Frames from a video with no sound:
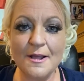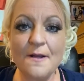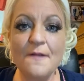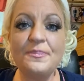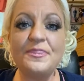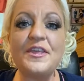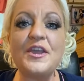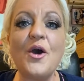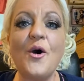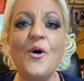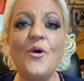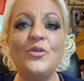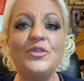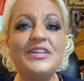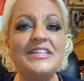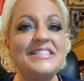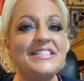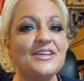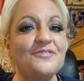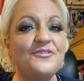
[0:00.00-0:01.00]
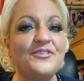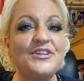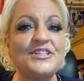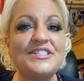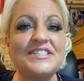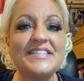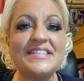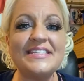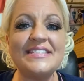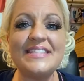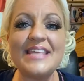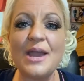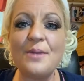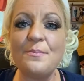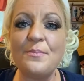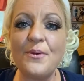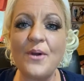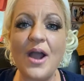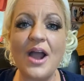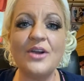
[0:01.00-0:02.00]
The only difference is that
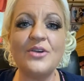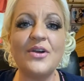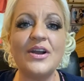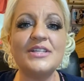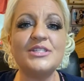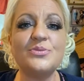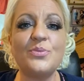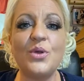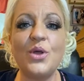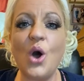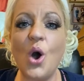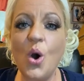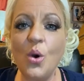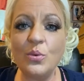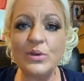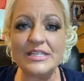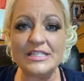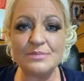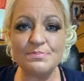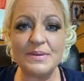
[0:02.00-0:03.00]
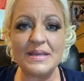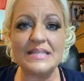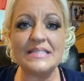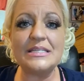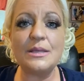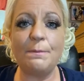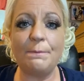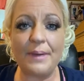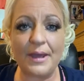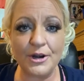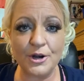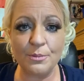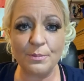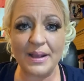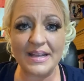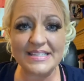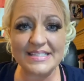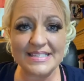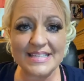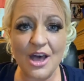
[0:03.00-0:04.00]
progress will always be to better
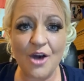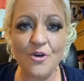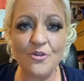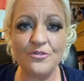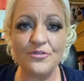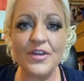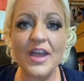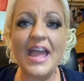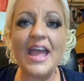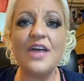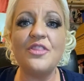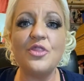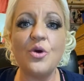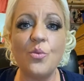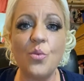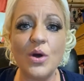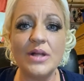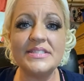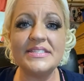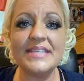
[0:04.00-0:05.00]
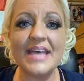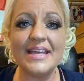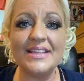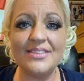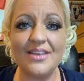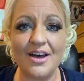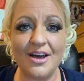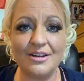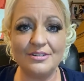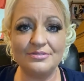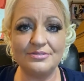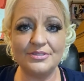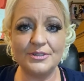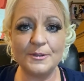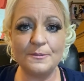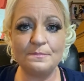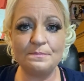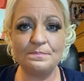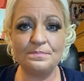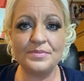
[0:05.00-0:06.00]
myself and the ones I love.
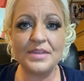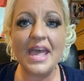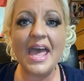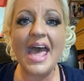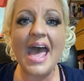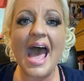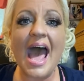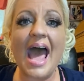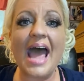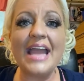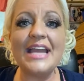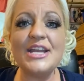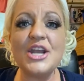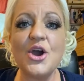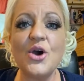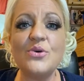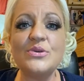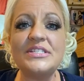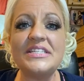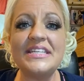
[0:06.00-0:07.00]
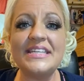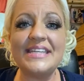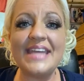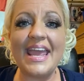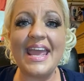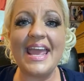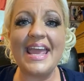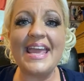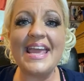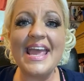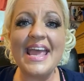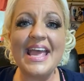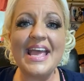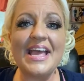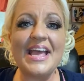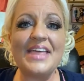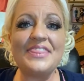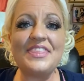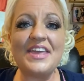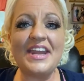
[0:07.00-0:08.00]
I know today
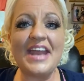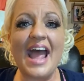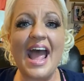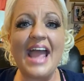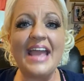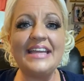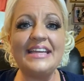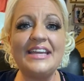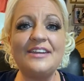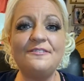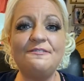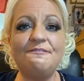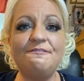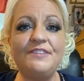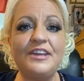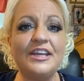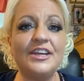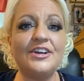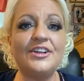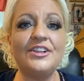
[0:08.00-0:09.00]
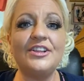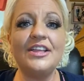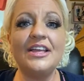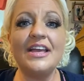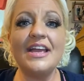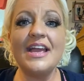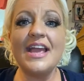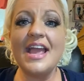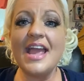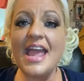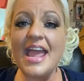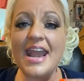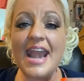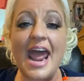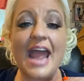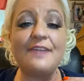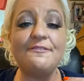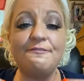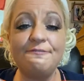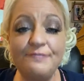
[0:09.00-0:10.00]
that I can feel, and I
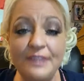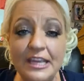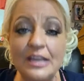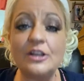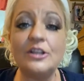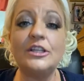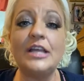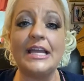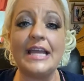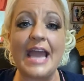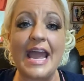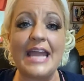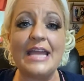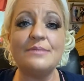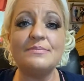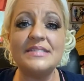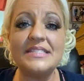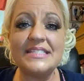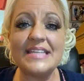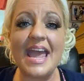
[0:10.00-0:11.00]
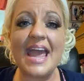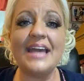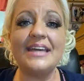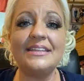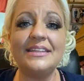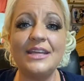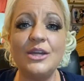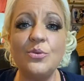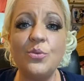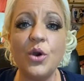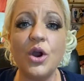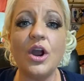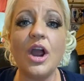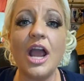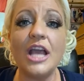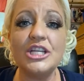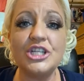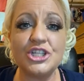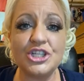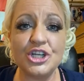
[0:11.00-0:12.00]
feel like I am exactly where I
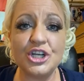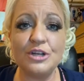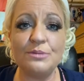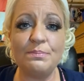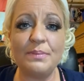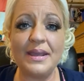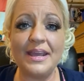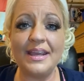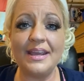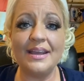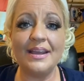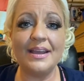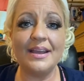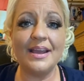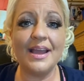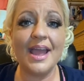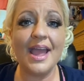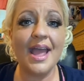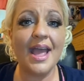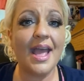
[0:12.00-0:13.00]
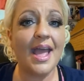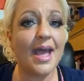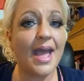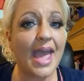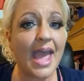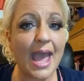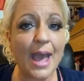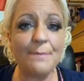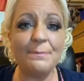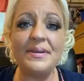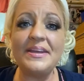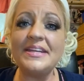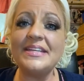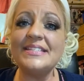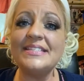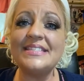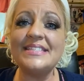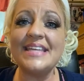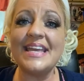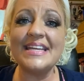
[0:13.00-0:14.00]
should be.
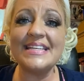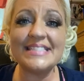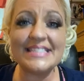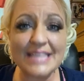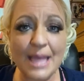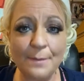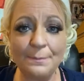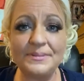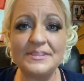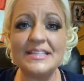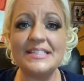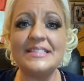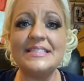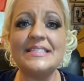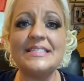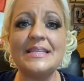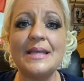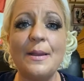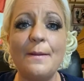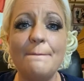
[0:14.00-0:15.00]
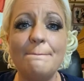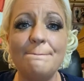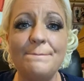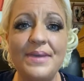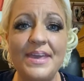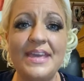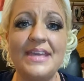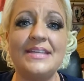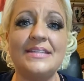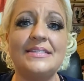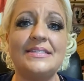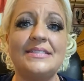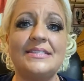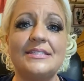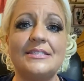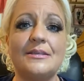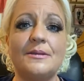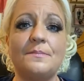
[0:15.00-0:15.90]
Happiness, acceptance, peace.